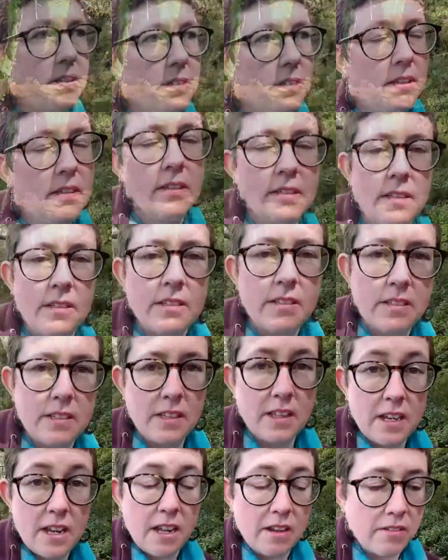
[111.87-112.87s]
to
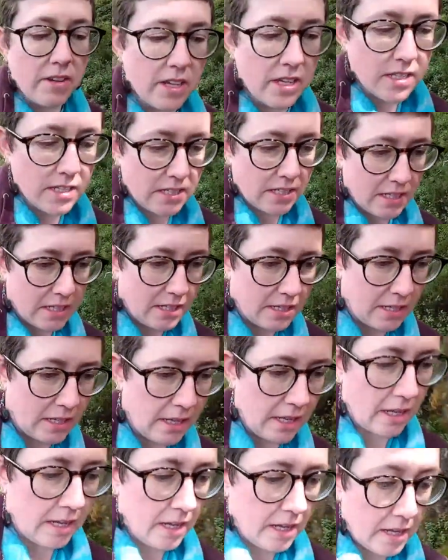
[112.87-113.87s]
the Near East,
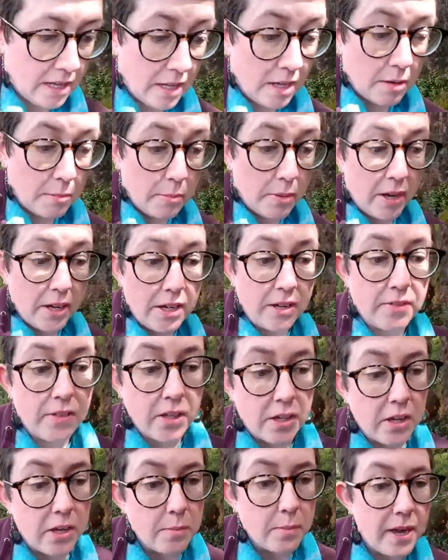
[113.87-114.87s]
but
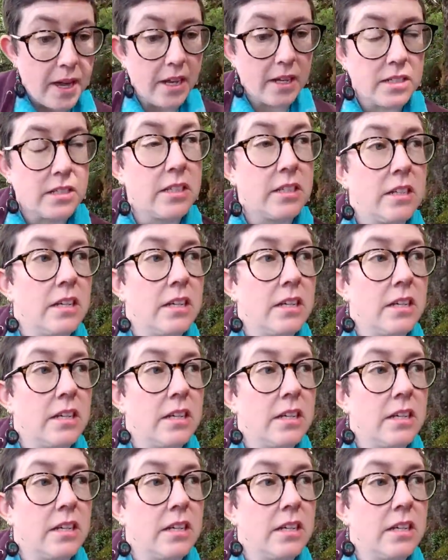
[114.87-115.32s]
if you go back